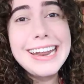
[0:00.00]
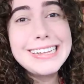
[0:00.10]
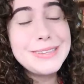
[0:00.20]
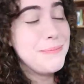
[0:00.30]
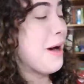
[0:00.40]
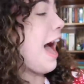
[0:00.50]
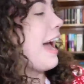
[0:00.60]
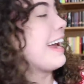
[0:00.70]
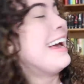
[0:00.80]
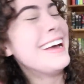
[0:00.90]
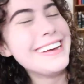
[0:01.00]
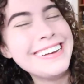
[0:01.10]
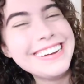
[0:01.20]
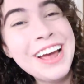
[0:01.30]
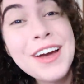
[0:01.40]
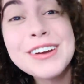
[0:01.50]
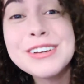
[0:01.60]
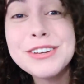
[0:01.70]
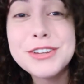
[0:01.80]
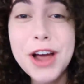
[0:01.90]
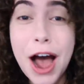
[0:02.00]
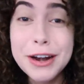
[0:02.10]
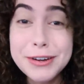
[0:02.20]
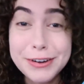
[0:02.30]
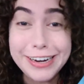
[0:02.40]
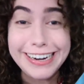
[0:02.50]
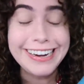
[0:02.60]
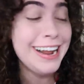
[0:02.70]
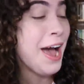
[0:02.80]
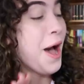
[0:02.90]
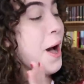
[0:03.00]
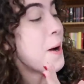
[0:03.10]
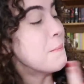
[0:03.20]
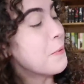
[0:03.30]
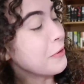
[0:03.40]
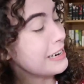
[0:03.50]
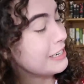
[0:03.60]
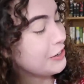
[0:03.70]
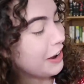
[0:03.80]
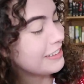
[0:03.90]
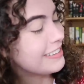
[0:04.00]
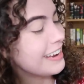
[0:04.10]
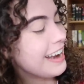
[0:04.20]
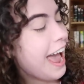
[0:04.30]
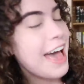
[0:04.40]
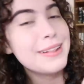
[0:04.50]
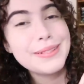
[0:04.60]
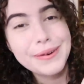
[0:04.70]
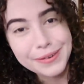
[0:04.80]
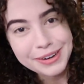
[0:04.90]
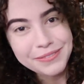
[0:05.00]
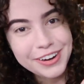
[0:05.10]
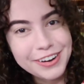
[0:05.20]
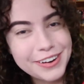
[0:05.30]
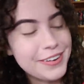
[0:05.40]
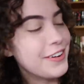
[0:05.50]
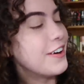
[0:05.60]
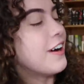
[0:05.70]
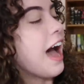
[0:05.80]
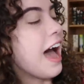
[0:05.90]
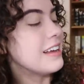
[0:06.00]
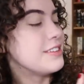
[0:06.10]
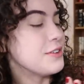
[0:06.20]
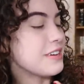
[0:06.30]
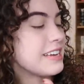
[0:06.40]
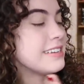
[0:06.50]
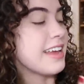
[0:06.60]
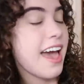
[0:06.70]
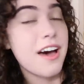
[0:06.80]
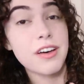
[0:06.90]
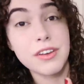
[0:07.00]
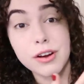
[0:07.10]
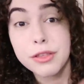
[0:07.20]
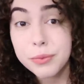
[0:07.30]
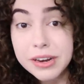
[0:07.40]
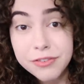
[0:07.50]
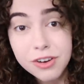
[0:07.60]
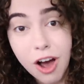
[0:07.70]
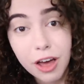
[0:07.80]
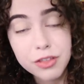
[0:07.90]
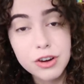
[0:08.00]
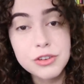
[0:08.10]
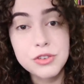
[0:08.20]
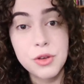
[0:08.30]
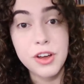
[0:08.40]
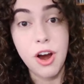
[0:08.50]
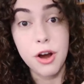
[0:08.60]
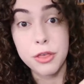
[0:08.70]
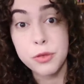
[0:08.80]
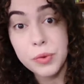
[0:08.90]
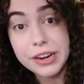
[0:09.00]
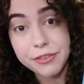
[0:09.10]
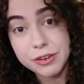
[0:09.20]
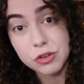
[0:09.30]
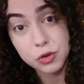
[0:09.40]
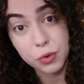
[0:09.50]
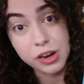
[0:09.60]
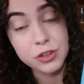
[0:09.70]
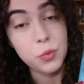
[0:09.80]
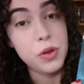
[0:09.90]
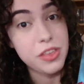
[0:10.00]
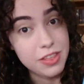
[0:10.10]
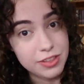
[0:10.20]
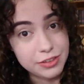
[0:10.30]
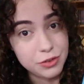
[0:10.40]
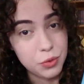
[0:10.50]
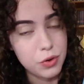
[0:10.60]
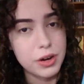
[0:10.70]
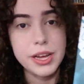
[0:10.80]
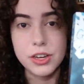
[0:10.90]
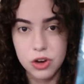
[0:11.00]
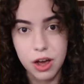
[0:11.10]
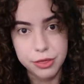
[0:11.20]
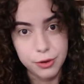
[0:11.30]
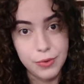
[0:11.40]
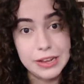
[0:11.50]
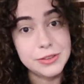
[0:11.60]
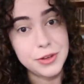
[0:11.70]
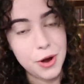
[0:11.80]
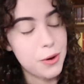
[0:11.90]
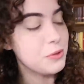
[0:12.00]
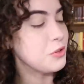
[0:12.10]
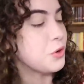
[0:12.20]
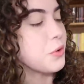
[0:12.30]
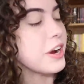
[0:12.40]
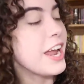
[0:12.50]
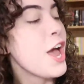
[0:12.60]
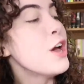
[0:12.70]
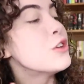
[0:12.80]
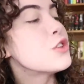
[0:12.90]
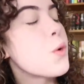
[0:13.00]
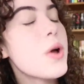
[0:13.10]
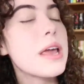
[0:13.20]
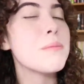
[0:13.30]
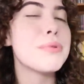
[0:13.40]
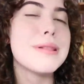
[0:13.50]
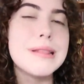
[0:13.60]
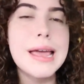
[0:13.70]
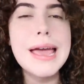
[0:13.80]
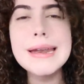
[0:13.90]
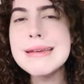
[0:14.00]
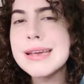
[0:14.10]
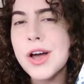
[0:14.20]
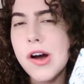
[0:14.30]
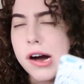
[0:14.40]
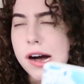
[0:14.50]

it is by John Green, Maureen Johnson, and Lauren Myracle. As you can tell, there are three different authors, so there are three different stories within this story. Each author writes their own story. So what I am planning